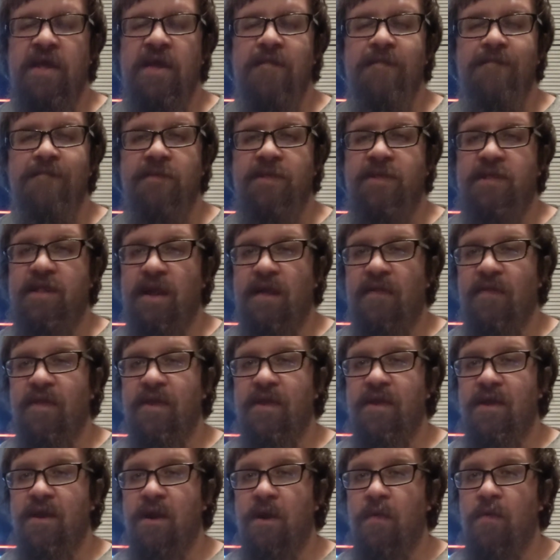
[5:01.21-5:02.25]
him
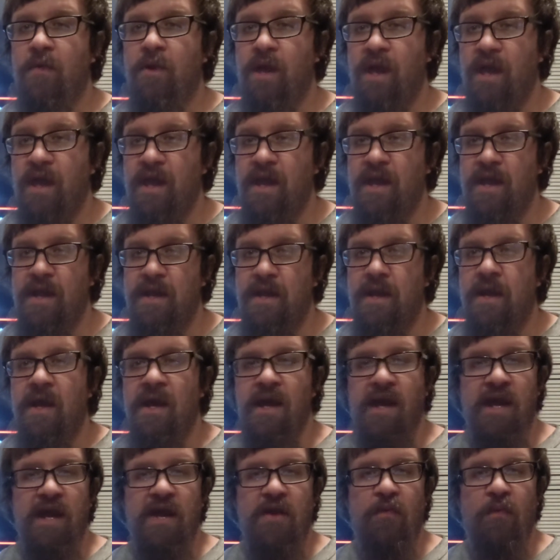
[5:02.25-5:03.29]
selling cocaine
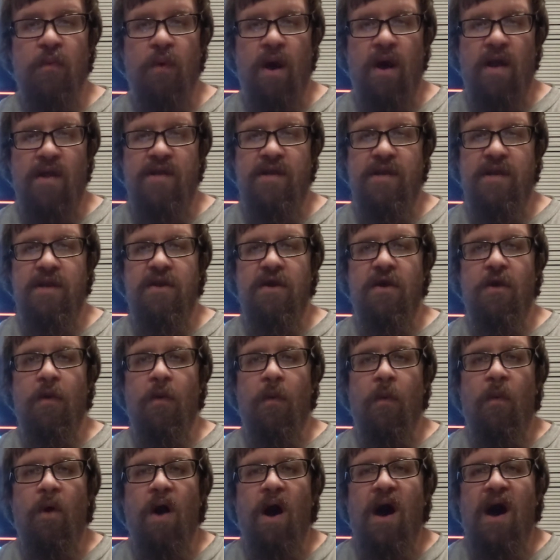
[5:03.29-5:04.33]
and want to know
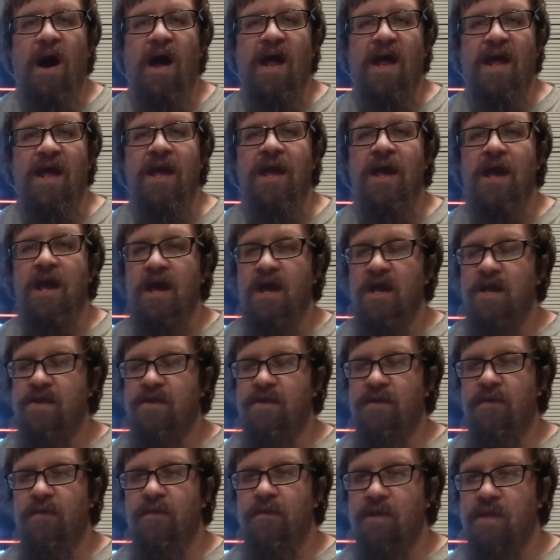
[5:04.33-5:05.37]
why. It
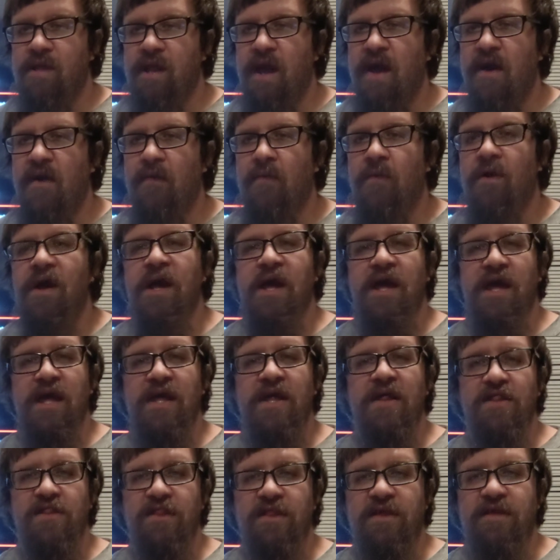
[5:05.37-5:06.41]
turns out
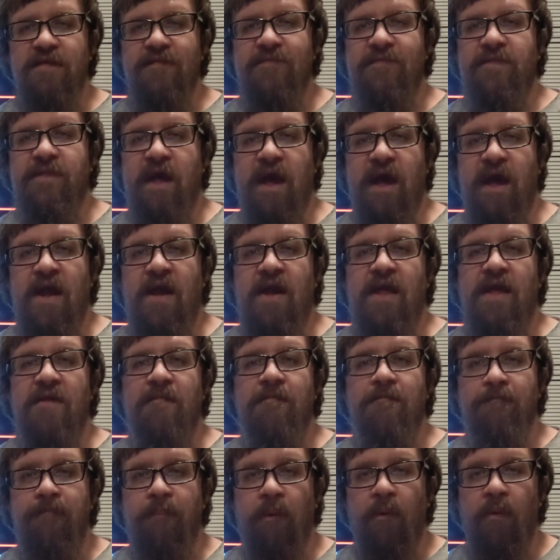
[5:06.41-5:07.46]
he lives at a
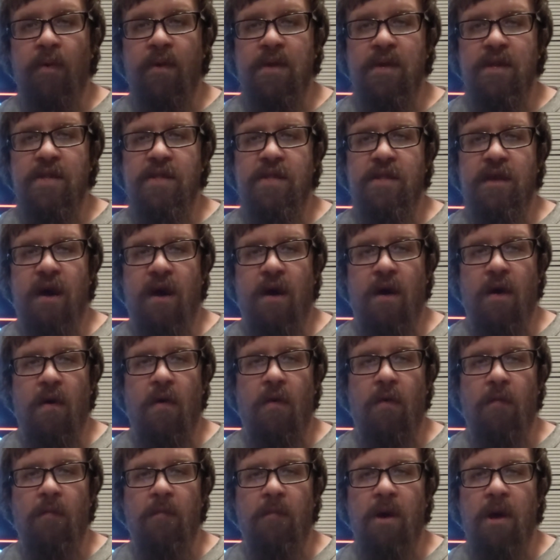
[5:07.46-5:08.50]
boys'
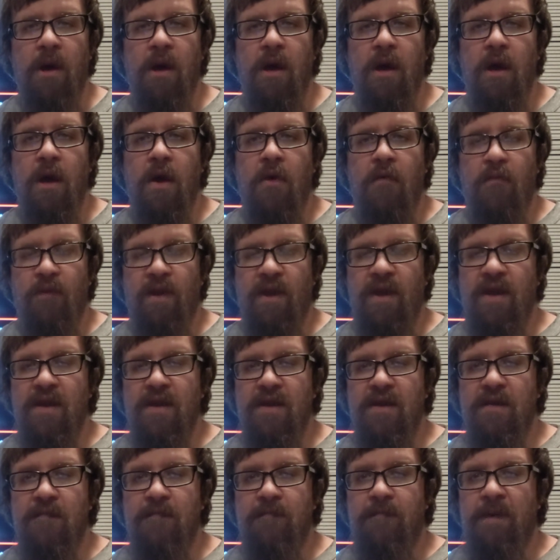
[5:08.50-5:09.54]
home
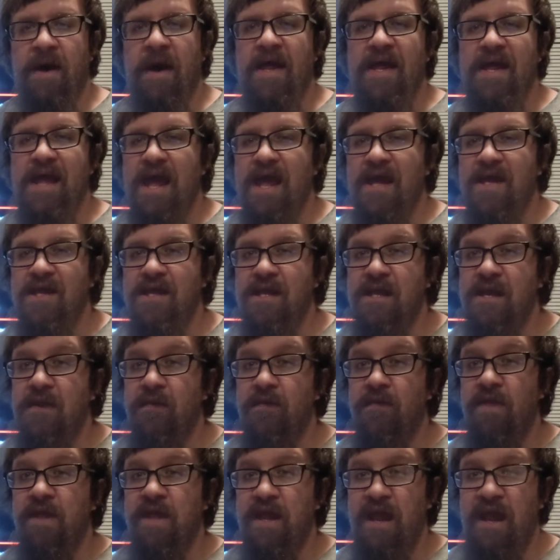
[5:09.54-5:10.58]
ran by a
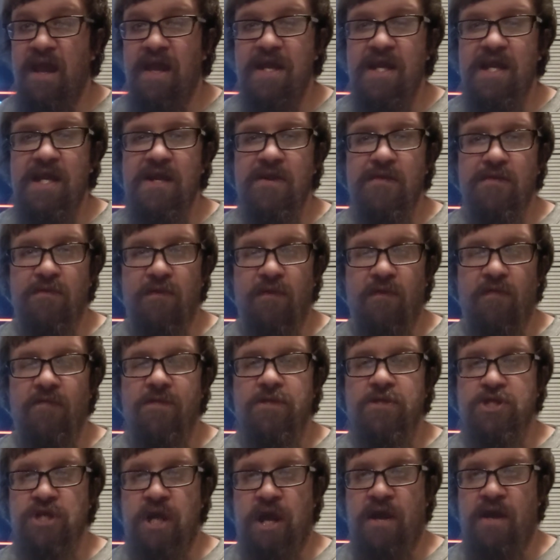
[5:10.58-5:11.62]
nearly 80-year-old
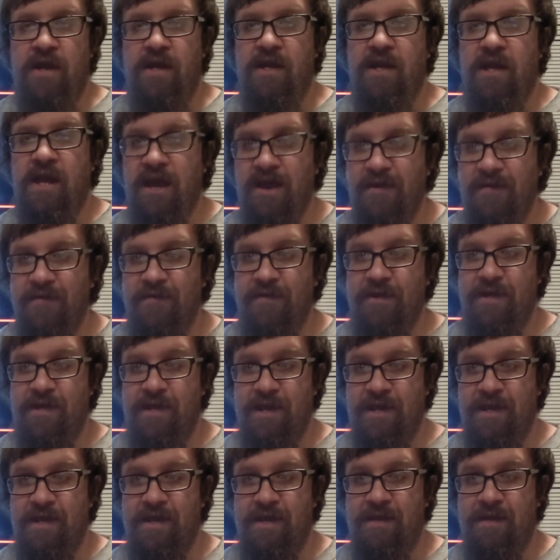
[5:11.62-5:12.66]
John
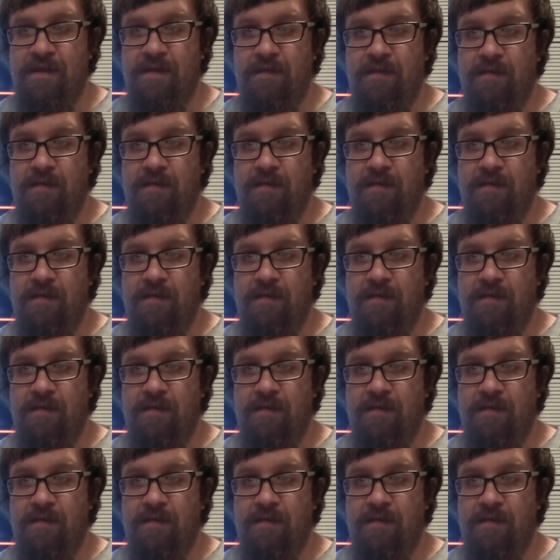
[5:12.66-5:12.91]
Carradine.